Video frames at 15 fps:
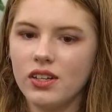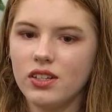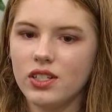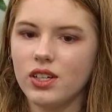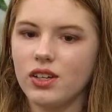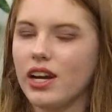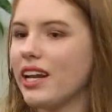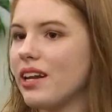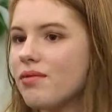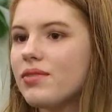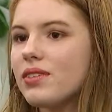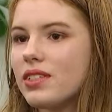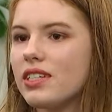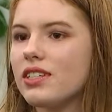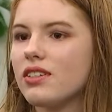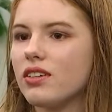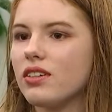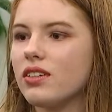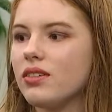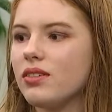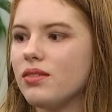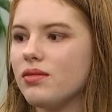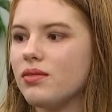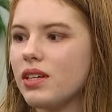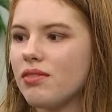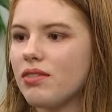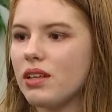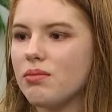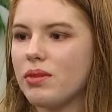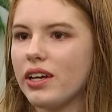So an emphasis on
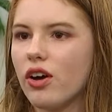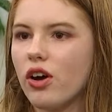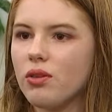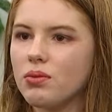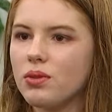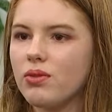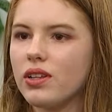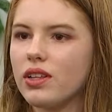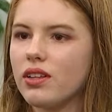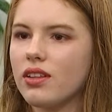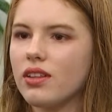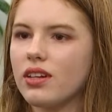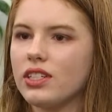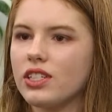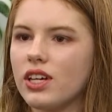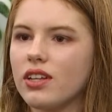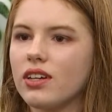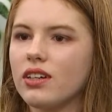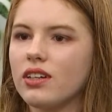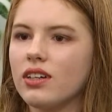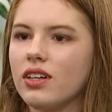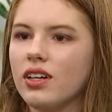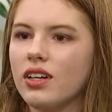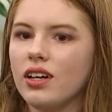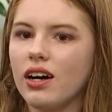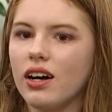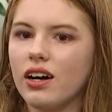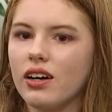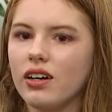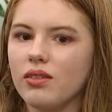definitely being open with each other,
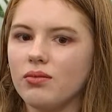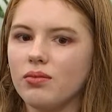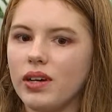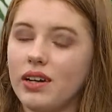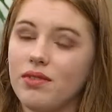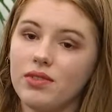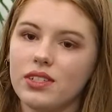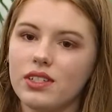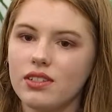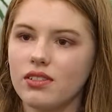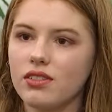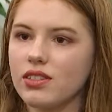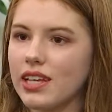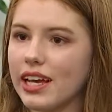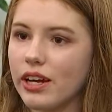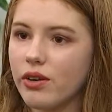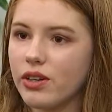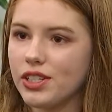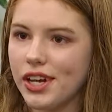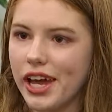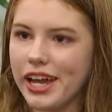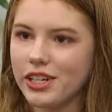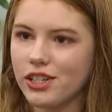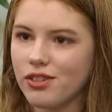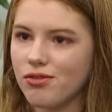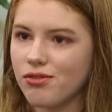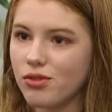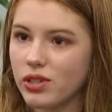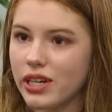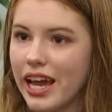an emphasis on psychoeducation
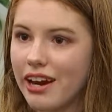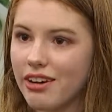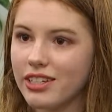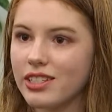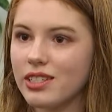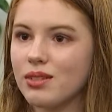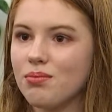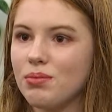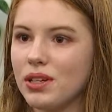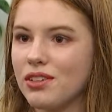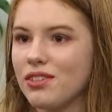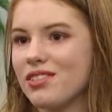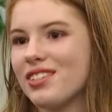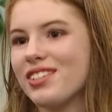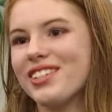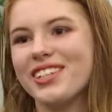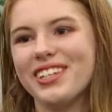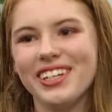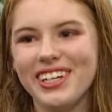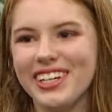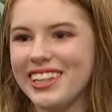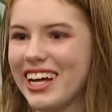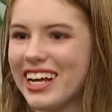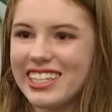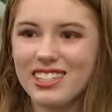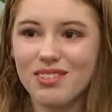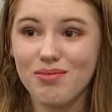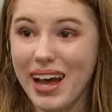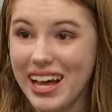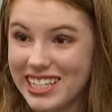for carers, because that's
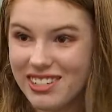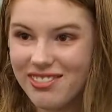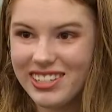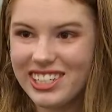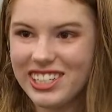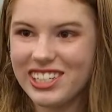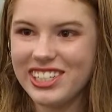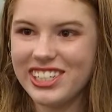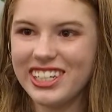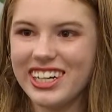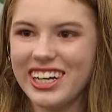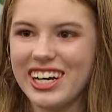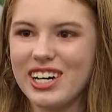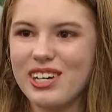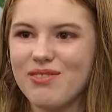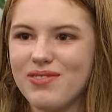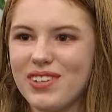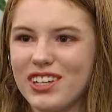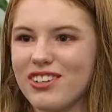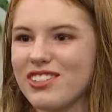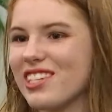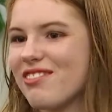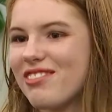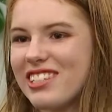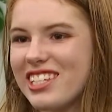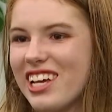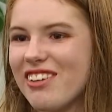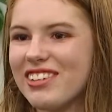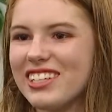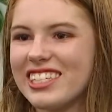a massive issue across every
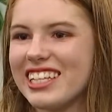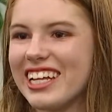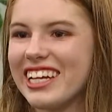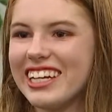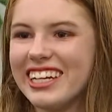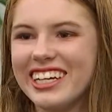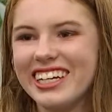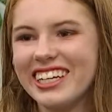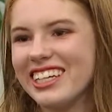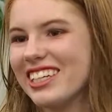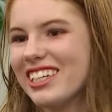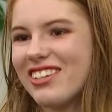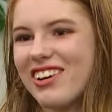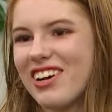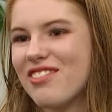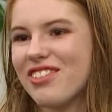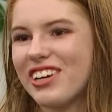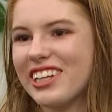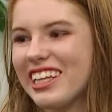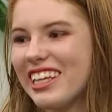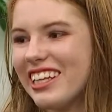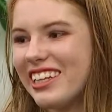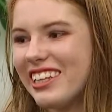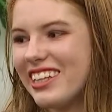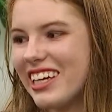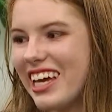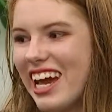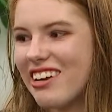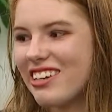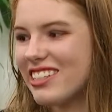service that, quite frankly, the
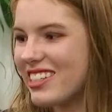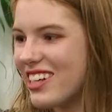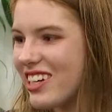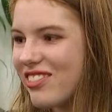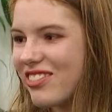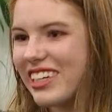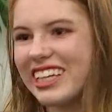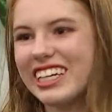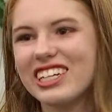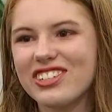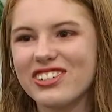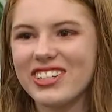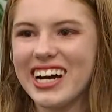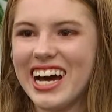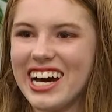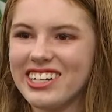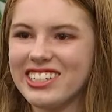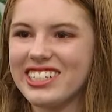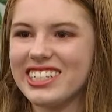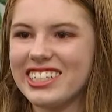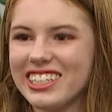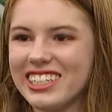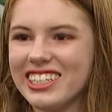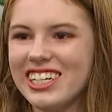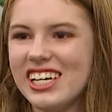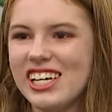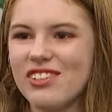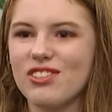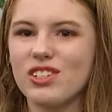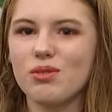carers aren't really sure how to
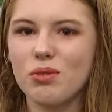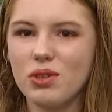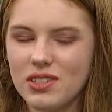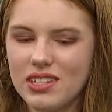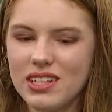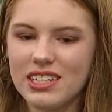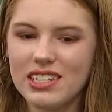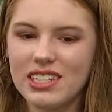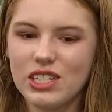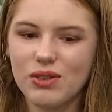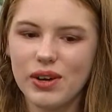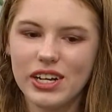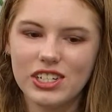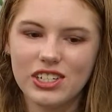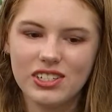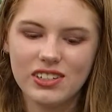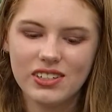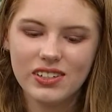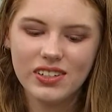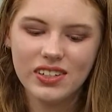respond to the situation.